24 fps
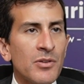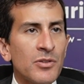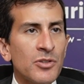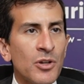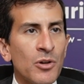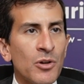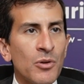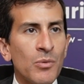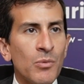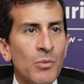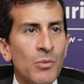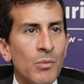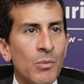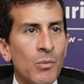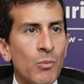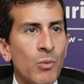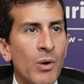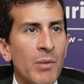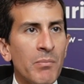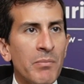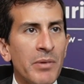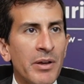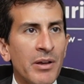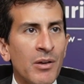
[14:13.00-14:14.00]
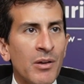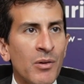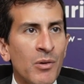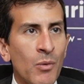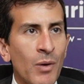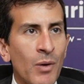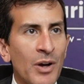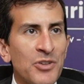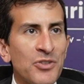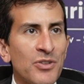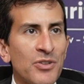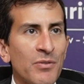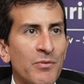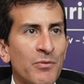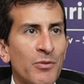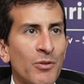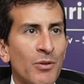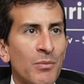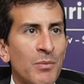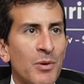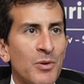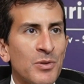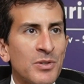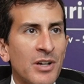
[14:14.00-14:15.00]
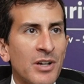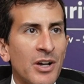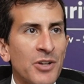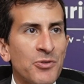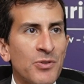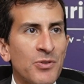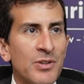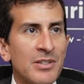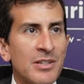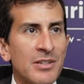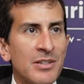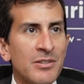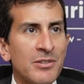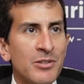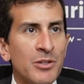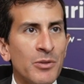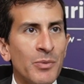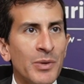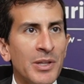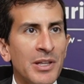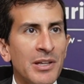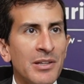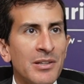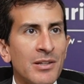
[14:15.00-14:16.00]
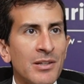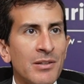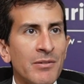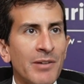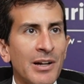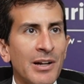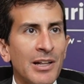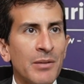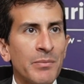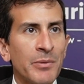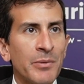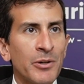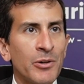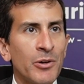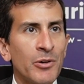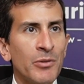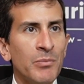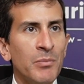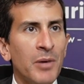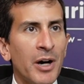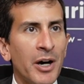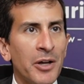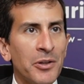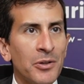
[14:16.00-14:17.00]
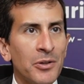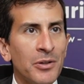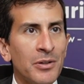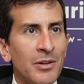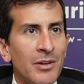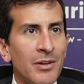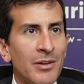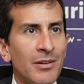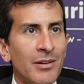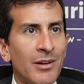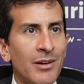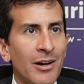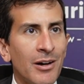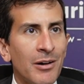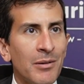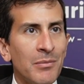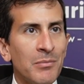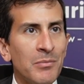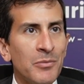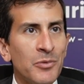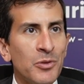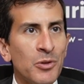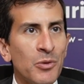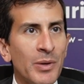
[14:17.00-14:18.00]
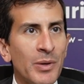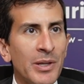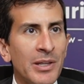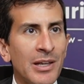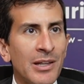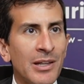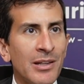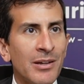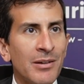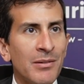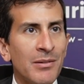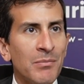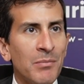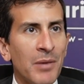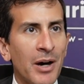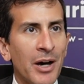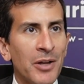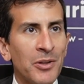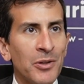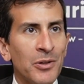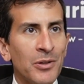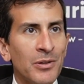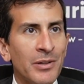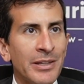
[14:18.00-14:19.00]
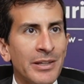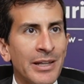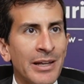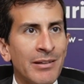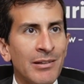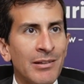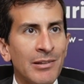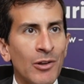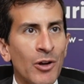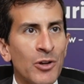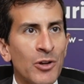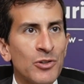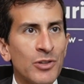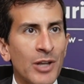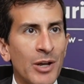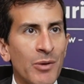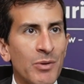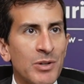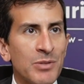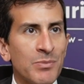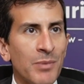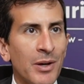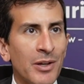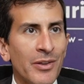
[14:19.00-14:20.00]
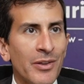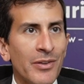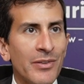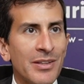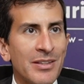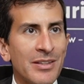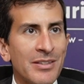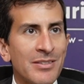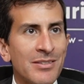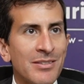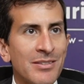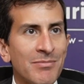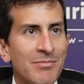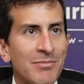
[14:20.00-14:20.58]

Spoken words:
So one big question for most countries is, do we need to develop our own model? Do we need a large language model that's